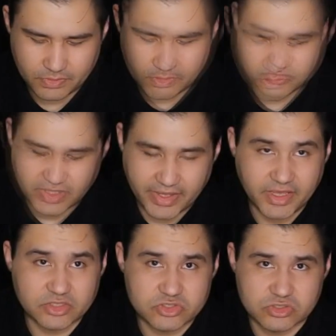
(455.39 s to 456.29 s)
towards the
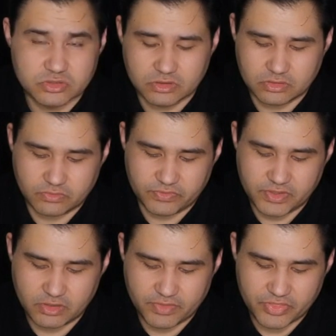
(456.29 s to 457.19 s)
edge over
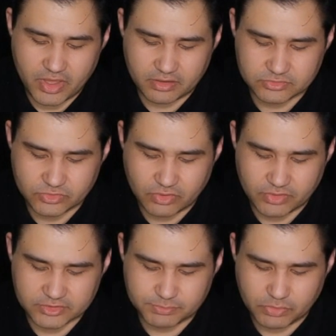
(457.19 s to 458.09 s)
here of the deck, so I don't
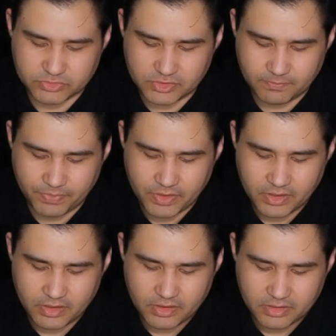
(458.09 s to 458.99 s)
expose it.
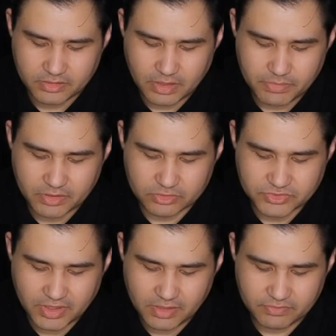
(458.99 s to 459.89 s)
Then, because
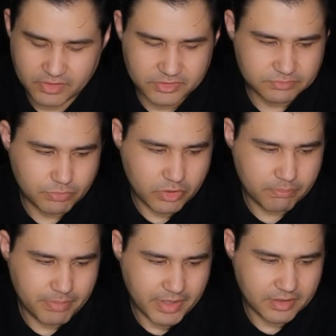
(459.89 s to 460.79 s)
I have this bottom
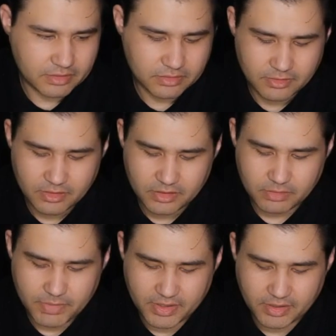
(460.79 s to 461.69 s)
packet
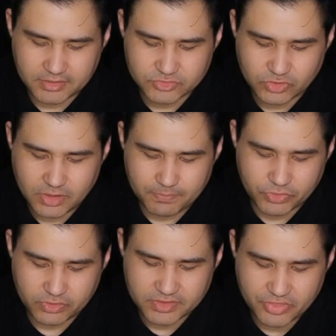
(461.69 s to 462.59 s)
in mechanics grip,
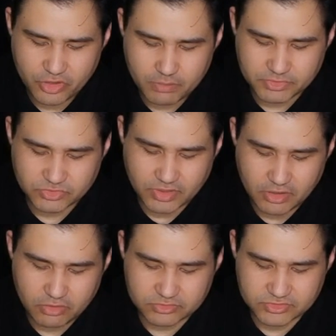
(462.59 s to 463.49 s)
notice the thumb is on the
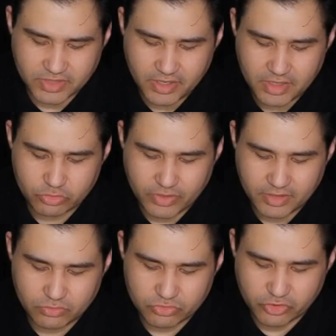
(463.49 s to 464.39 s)
long side, I
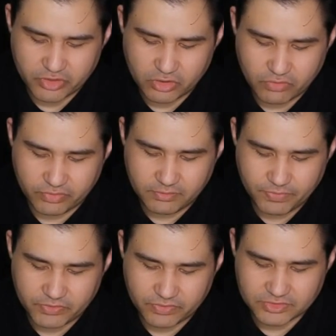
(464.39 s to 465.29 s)
try to turn it over
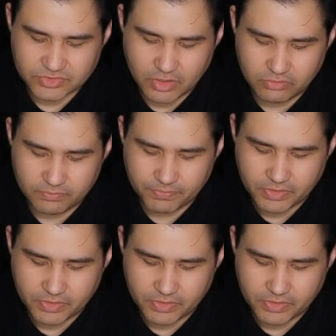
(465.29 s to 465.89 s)
face down